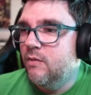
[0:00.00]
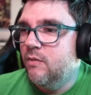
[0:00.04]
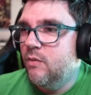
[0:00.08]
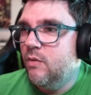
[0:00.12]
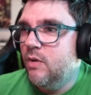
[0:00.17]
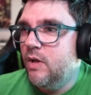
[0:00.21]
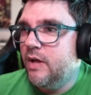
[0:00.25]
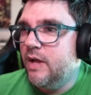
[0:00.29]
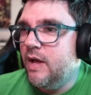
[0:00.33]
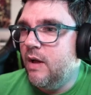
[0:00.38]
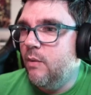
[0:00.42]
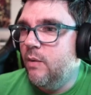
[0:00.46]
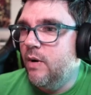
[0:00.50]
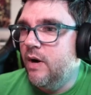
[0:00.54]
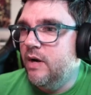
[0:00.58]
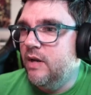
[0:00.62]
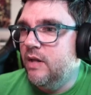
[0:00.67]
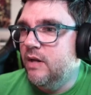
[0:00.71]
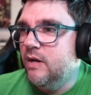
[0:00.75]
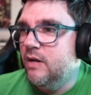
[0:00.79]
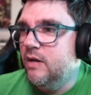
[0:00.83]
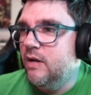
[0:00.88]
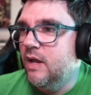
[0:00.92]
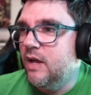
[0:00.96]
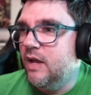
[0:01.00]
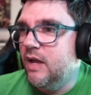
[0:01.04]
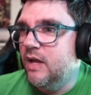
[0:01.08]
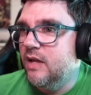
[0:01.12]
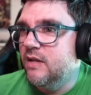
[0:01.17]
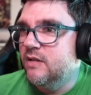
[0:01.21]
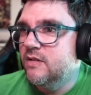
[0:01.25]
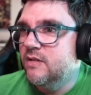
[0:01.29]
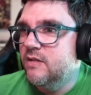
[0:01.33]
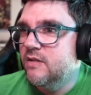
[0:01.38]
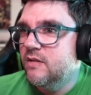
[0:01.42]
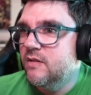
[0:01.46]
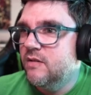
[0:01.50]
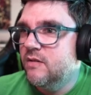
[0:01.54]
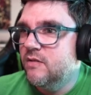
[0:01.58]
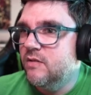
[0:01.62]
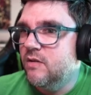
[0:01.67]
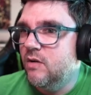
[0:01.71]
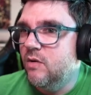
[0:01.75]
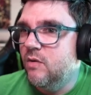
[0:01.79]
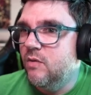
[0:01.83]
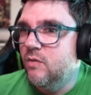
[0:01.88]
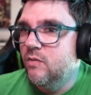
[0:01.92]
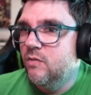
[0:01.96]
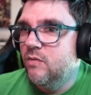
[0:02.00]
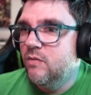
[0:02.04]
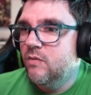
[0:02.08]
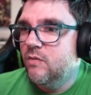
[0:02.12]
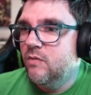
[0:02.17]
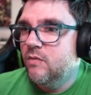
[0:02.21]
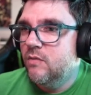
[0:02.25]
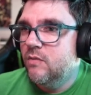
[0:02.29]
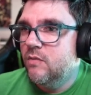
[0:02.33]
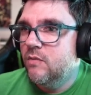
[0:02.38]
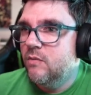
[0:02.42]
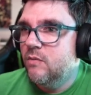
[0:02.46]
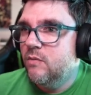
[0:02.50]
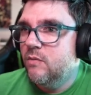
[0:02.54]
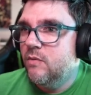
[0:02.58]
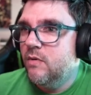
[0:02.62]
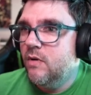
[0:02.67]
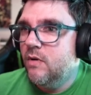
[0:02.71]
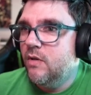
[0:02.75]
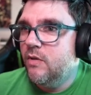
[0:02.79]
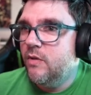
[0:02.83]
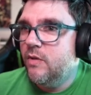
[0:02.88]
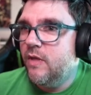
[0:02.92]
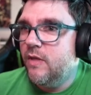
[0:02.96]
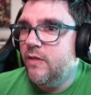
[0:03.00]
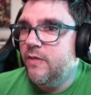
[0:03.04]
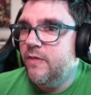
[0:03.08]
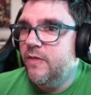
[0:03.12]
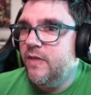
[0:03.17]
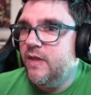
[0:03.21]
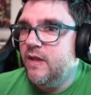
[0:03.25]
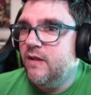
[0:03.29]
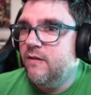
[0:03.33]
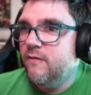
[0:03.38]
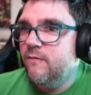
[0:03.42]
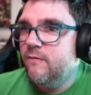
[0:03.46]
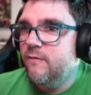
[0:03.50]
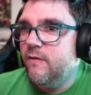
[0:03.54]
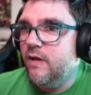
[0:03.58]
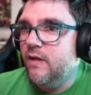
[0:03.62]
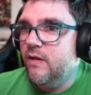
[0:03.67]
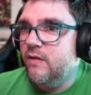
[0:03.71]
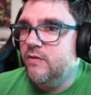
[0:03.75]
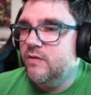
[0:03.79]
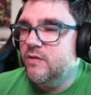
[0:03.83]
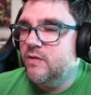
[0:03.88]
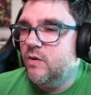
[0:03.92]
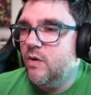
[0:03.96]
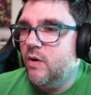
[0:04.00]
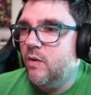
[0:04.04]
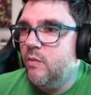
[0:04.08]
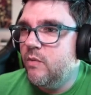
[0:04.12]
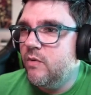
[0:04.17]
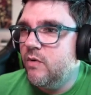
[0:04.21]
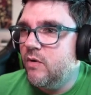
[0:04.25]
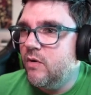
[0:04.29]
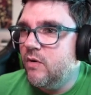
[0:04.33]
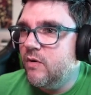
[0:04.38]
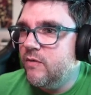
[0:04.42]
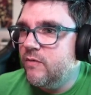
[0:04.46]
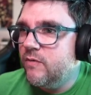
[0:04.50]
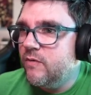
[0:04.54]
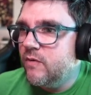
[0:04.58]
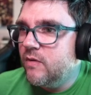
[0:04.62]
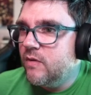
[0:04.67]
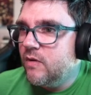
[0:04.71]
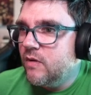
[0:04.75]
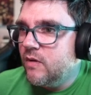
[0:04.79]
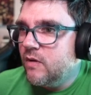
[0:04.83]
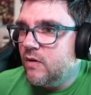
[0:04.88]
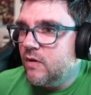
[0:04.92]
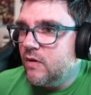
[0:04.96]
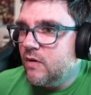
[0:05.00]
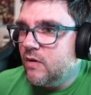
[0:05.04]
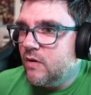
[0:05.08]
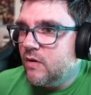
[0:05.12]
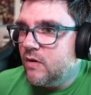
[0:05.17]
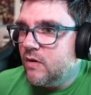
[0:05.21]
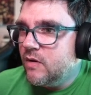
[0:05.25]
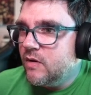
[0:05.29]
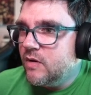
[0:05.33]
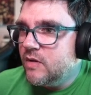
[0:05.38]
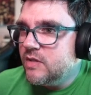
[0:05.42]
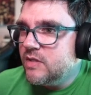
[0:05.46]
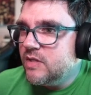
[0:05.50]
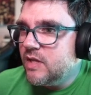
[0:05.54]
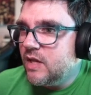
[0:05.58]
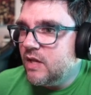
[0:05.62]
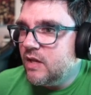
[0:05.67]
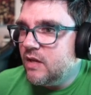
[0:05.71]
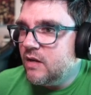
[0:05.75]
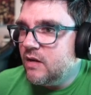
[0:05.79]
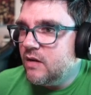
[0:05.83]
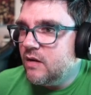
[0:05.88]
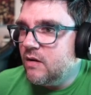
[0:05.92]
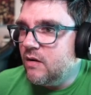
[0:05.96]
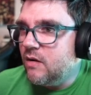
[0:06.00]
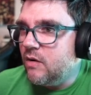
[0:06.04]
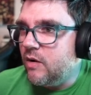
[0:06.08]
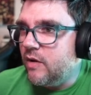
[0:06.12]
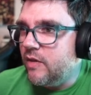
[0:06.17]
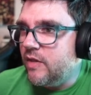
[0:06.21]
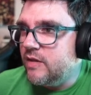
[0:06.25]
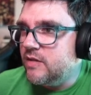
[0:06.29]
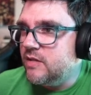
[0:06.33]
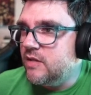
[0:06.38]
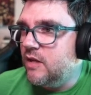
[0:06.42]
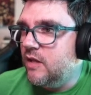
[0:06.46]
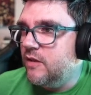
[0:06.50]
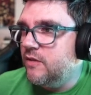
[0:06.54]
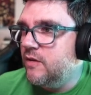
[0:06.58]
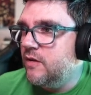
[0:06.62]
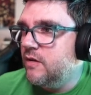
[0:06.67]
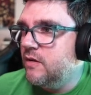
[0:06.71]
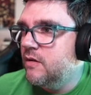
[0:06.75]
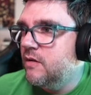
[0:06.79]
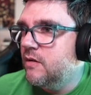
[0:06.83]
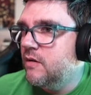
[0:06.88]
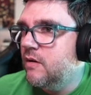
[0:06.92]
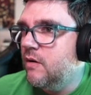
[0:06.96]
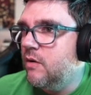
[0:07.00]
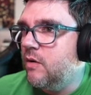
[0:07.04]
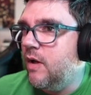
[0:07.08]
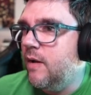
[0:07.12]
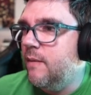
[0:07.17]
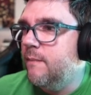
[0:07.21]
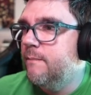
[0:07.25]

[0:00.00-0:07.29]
Well, I got what I needed, I guess. So... Although that thing fell, so I wonder if... Is that... Okay, that's nothing. Okay.